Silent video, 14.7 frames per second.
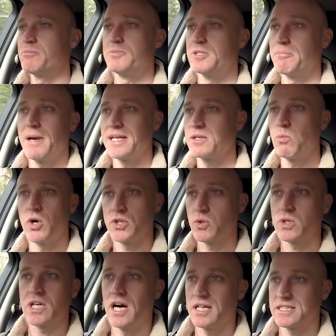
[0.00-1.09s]
depending what your
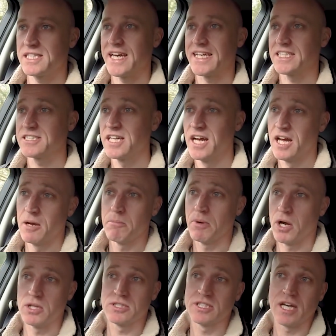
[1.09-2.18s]
car takes.
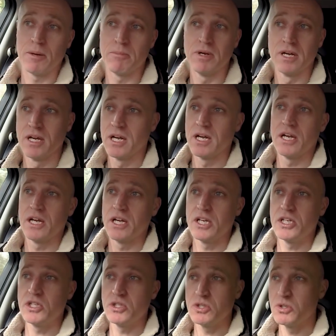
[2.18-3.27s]
But
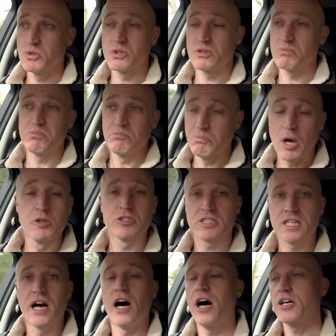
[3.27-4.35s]
most
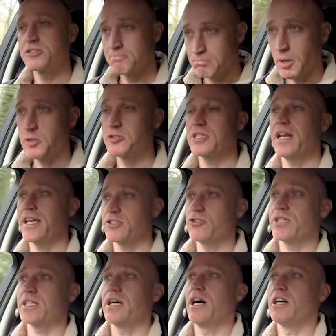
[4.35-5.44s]

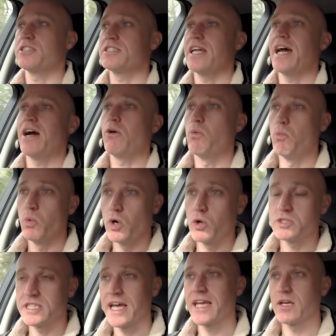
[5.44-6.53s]
electric cars now will
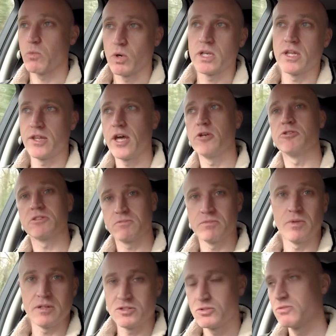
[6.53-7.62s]
take one of those
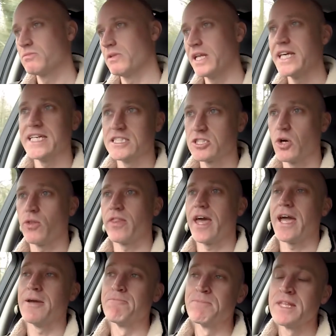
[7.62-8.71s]
leads on
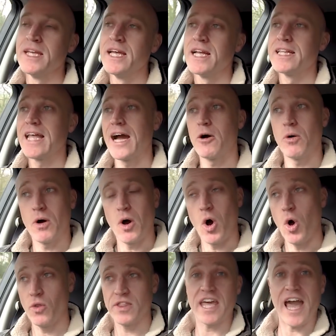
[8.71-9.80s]
there. Now
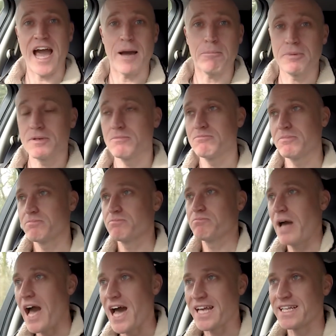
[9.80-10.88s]
on the app,
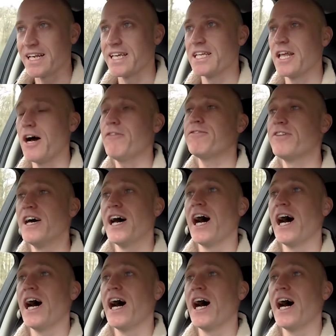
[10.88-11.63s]
handily enough,